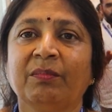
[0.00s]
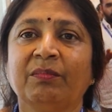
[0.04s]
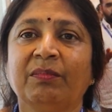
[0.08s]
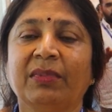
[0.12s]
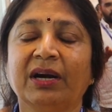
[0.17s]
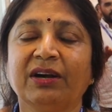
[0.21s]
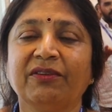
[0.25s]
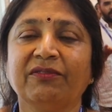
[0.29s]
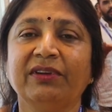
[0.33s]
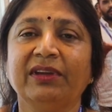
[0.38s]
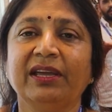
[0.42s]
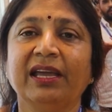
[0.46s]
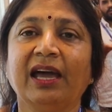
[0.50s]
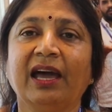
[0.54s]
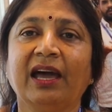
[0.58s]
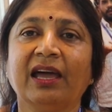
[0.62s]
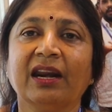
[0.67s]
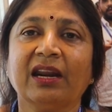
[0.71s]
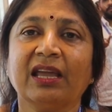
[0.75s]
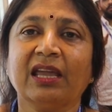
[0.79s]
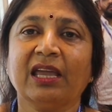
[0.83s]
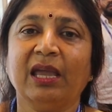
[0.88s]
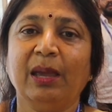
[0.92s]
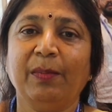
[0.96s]
But we
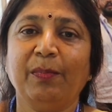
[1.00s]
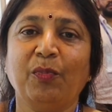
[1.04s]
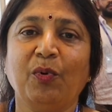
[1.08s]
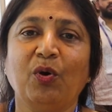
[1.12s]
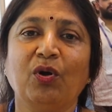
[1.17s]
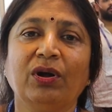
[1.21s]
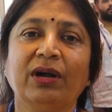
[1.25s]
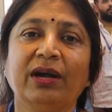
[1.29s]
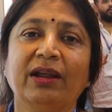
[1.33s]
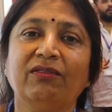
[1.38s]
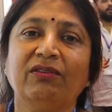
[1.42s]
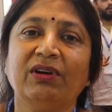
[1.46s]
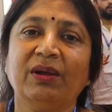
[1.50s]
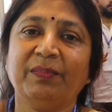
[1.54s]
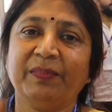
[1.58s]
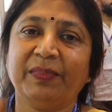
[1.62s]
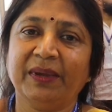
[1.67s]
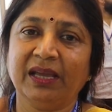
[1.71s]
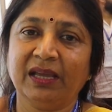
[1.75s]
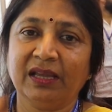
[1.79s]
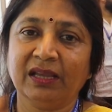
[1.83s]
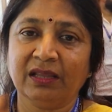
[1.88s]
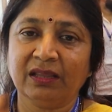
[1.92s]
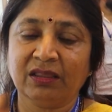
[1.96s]
are keep on
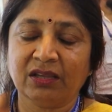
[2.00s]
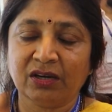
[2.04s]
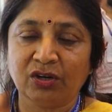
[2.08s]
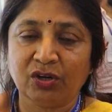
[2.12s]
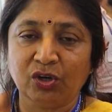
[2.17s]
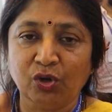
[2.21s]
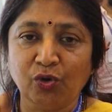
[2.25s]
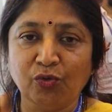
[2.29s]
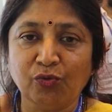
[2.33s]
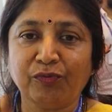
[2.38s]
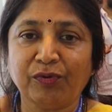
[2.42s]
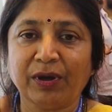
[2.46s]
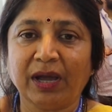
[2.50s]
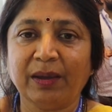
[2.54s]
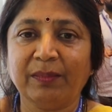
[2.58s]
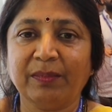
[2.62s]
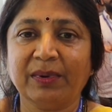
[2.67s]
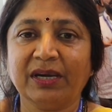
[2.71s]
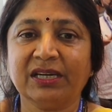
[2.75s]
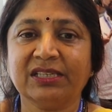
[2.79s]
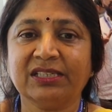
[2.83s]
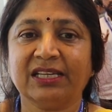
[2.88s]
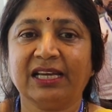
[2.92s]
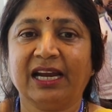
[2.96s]
developing the new
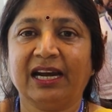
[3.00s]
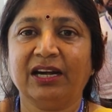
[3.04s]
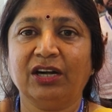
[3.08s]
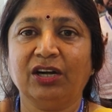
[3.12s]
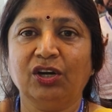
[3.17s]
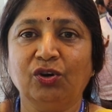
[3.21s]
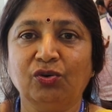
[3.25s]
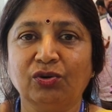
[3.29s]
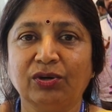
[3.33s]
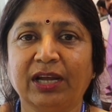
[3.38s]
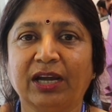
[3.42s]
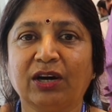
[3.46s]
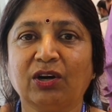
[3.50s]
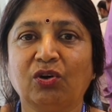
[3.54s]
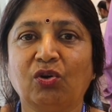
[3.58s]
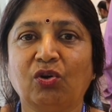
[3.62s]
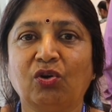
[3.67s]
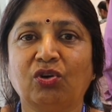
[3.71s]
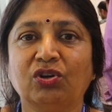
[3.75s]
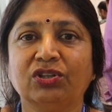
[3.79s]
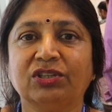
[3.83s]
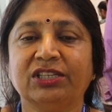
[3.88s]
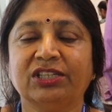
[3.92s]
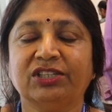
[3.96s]
fibers and new
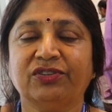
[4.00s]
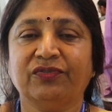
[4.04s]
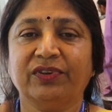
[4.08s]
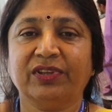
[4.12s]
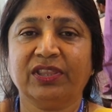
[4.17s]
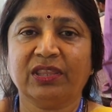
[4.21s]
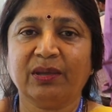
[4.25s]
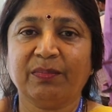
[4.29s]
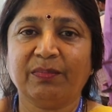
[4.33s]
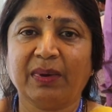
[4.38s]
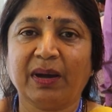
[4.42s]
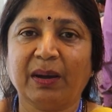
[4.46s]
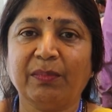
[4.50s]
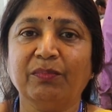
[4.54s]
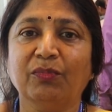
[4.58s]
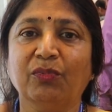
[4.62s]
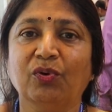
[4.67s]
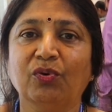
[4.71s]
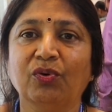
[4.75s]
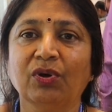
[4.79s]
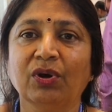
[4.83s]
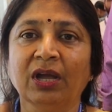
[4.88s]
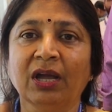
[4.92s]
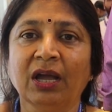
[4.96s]
technologies with the
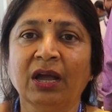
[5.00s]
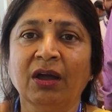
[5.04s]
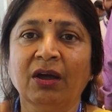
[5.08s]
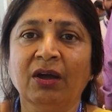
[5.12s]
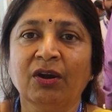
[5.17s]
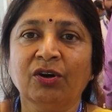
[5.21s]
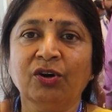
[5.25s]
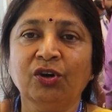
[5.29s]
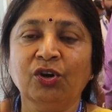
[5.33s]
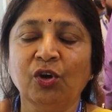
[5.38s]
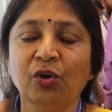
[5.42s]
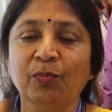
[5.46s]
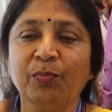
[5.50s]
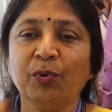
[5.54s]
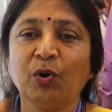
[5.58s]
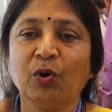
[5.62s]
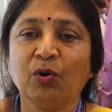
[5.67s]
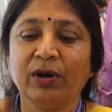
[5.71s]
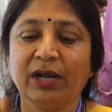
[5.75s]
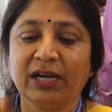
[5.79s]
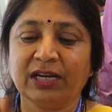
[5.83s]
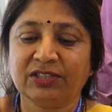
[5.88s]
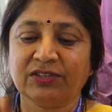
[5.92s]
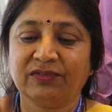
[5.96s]
bamboo. New
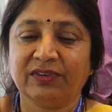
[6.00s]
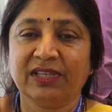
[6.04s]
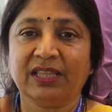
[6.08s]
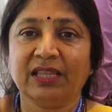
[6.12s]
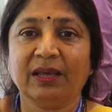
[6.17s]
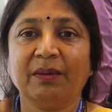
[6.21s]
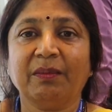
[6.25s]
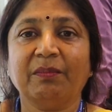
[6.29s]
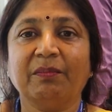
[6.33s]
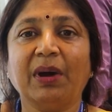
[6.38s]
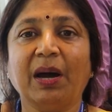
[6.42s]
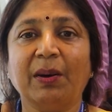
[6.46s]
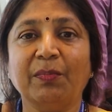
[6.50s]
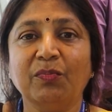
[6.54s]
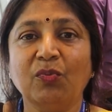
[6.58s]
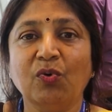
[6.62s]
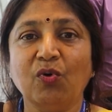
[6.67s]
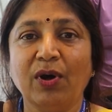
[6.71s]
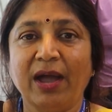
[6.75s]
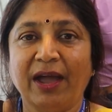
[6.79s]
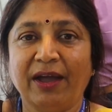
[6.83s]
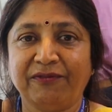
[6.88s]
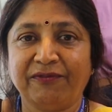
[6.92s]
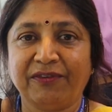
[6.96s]
products with
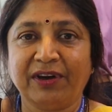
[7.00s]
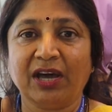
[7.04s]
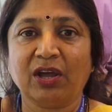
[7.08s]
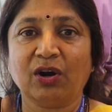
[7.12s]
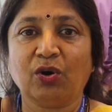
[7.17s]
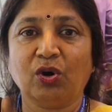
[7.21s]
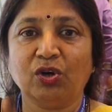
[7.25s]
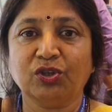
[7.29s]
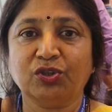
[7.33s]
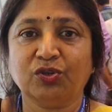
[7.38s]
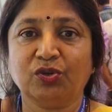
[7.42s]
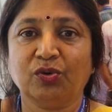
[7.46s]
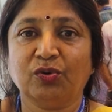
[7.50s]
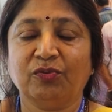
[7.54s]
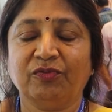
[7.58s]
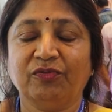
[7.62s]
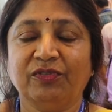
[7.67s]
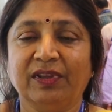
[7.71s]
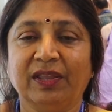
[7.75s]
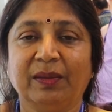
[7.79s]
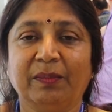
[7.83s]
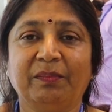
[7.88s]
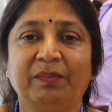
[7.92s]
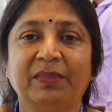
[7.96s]
bamboo FR also,
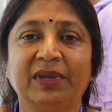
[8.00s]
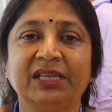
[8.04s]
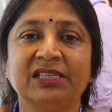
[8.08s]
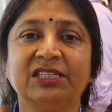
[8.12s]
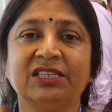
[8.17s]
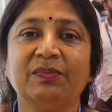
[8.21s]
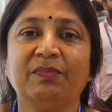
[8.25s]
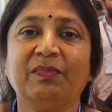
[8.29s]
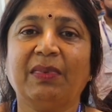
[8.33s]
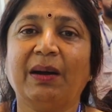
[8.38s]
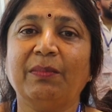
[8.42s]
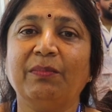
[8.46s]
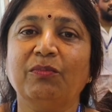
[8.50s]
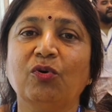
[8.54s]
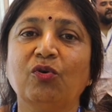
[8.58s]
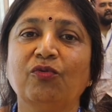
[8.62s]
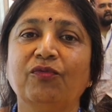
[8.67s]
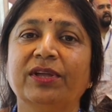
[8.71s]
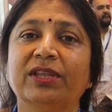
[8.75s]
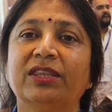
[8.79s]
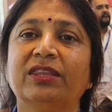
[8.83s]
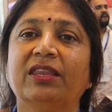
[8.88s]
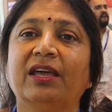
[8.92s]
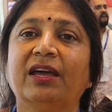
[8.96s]
means bamboo
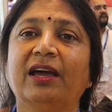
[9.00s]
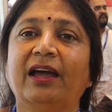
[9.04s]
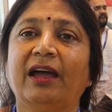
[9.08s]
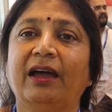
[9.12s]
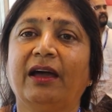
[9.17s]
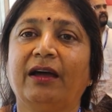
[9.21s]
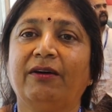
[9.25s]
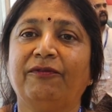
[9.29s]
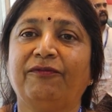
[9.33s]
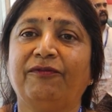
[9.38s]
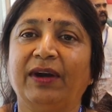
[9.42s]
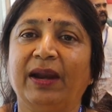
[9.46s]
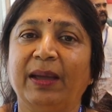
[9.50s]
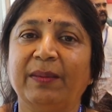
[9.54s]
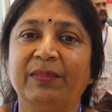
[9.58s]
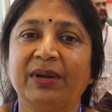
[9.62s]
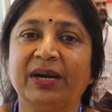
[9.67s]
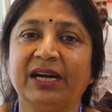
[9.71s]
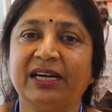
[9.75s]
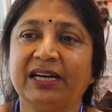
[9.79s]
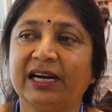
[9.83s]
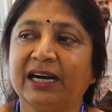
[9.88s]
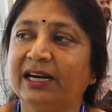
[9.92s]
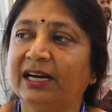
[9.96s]
with the flame
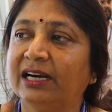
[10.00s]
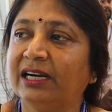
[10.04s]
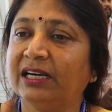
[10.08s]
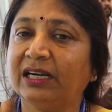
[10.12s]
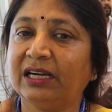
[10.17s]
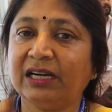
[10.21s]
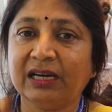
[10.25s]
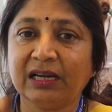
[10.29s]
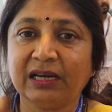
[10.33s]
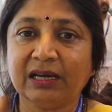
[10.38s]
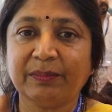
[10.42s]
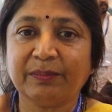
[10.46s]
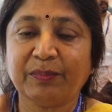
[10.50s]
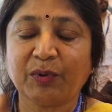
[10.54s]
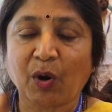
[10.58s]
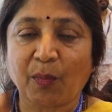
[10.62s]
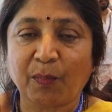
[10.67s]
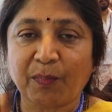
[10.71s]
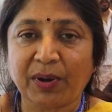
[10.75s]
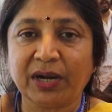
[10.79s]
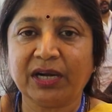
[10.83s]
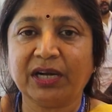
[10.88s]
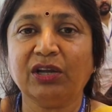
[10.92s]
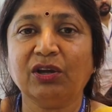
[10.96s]
retardant
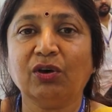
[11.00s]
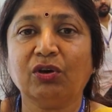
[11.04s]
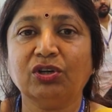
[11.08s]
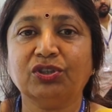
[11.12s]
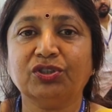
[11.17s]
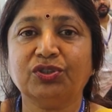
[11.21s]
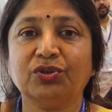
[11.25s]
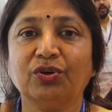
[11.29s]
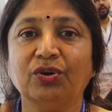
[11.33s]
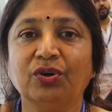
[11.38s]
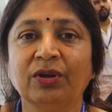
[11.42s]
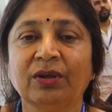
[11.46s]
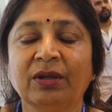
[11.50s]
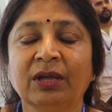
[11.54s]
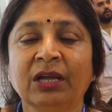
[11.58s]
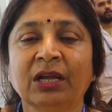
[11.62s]
property also.